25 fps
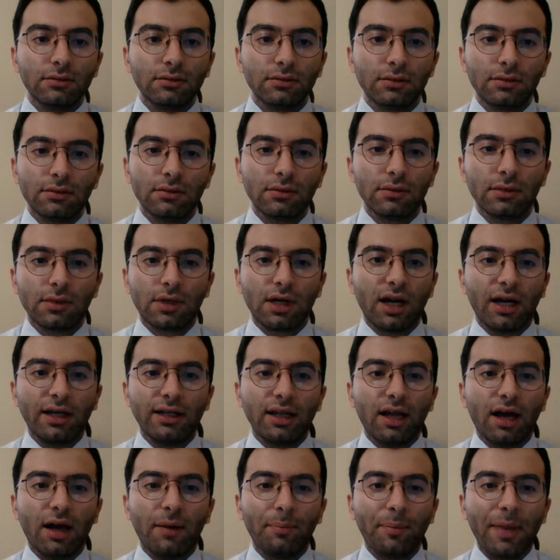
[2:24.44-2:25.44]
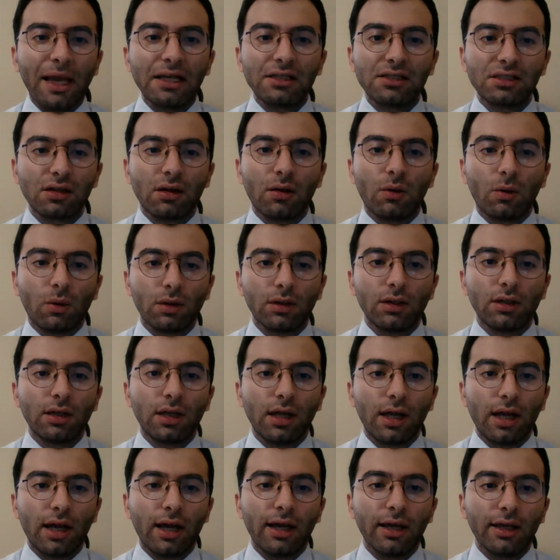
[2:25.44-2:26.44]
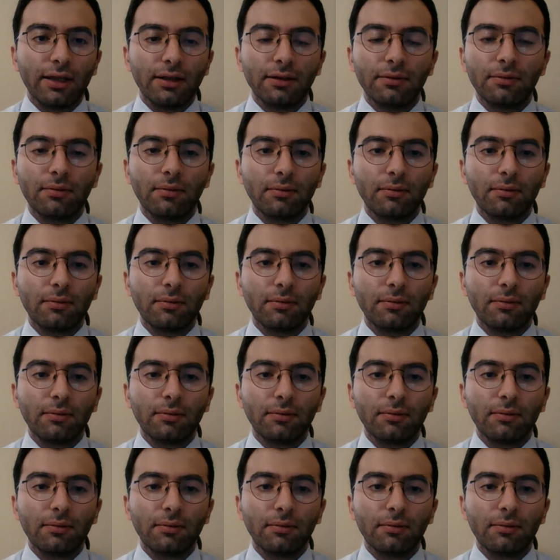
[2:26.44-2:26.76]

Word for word: kind of based on a